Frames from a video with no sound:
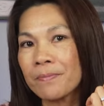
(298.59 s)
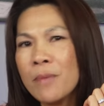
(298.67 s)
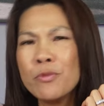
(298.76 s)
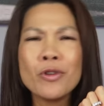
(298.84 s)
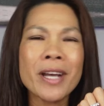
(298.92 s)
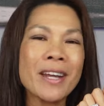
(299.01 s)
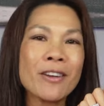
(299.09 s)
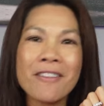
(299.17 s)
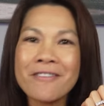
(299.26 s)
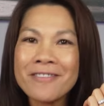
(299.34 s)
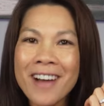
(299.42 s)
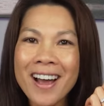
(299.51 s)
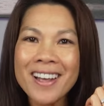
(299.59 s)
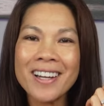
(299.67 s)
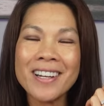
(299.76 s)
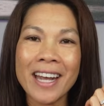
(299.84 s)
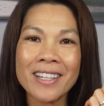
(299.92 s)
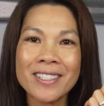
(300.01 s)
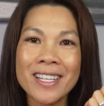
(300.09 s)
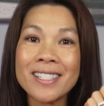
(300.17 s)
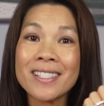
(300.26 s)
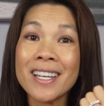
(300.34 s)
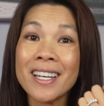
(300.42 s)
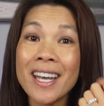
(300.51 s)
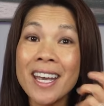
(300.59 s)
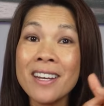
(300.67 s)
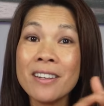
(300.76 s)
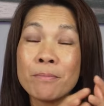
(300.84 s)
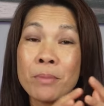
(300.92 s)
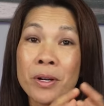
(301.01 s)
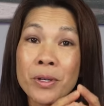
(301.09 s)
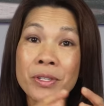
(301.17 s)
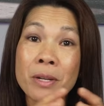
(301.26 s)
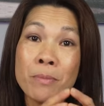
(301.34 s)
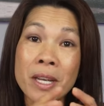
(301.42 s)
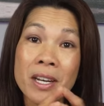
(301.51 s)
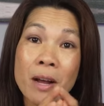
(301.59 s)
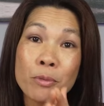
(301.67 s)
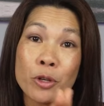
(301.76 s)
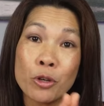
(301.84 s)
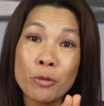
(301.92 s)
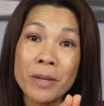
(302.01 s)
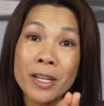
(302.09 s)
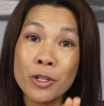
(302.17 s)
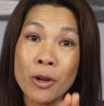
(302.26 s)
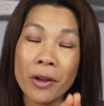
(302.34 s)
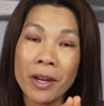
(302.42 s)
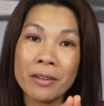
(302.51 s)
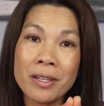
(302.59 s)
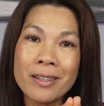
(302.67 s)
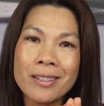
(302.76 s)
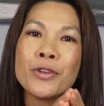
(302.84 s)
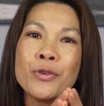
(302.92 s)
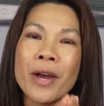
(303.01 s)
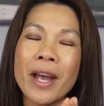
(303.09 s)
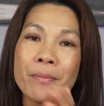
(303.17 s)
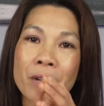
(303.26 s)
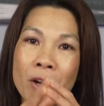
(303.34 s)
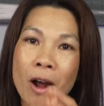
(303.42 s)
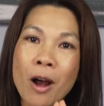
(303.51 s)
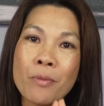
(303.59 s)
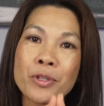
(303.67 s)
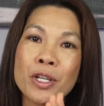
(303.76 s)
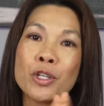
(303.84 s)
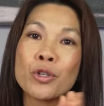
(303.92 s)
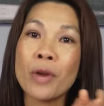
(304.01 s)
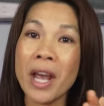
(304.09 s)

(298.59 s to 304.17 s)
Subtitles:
If you cannot find an existing in-person meetup group in your area, you have an option to